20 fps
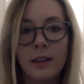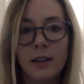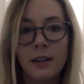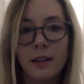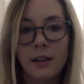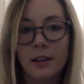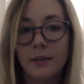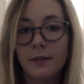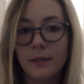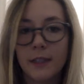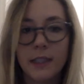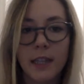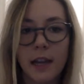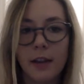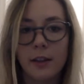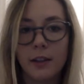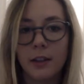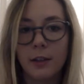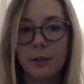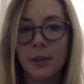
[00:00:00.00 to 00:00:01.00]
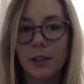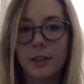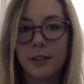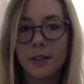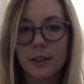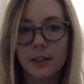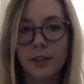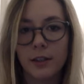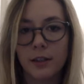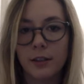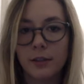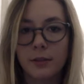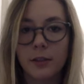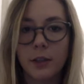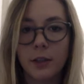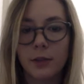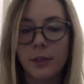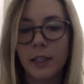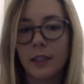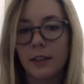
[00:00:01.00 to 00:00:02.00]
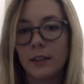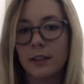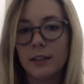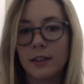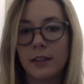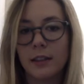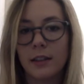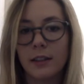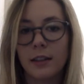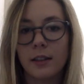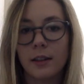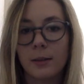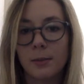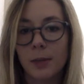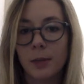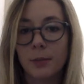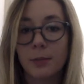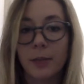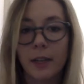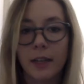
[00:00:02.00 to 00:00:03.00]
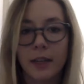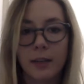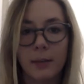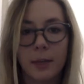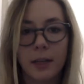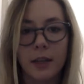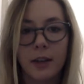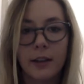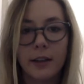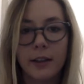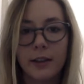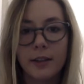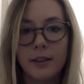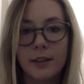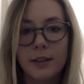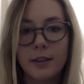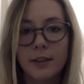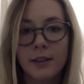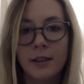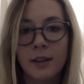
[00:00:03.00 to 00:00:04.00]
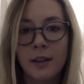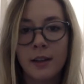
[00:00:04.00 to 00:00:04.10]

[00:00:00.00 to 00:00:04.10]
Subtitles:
and fatality rates of COVID-19 among Black Americans.